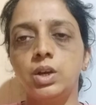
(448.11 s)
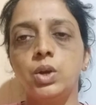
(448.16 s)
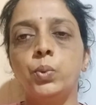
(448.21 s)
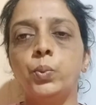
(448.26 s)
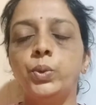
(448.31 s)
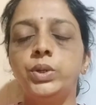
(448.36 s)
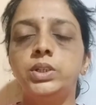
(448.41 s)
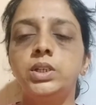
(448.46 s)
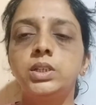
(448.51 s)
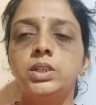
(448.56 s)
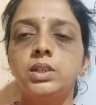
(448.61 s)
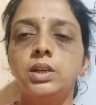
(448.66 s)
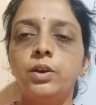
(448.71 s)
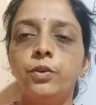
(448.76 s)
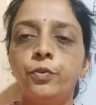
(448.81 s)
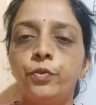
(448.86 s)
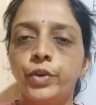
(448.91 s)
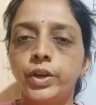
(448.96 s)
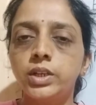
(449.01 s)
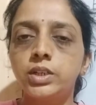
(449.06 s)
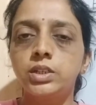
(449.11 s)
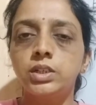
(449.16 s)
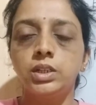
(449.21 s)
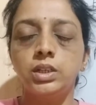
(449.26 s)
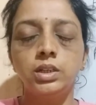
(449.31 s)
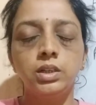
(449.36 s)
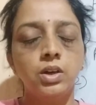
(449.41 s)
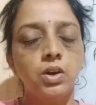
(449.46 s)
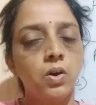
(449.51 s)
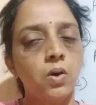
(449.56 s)
which is
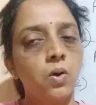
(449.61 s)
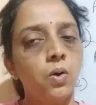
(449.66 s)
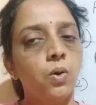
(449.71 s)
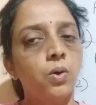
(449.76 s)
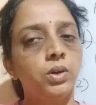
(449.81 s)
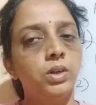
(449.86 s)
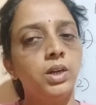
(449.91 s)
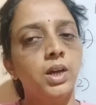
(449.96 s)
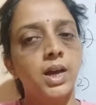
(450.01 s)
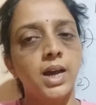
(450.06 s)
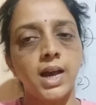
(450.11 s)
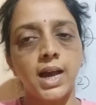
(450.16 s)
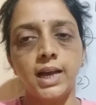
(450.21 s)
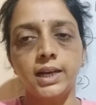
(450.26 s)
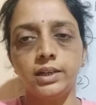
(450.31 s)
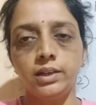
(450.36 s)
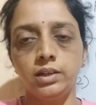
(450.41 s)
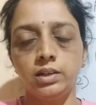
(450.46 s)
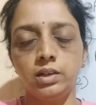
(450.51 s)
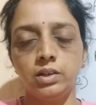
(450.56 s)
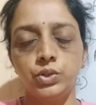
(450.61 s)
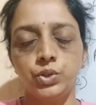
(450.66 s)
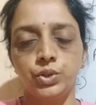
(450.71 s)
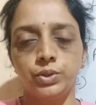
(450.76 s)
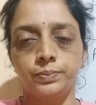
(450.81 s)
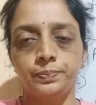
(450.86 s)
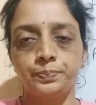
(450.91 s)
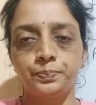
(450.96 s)
affecting on agriculture.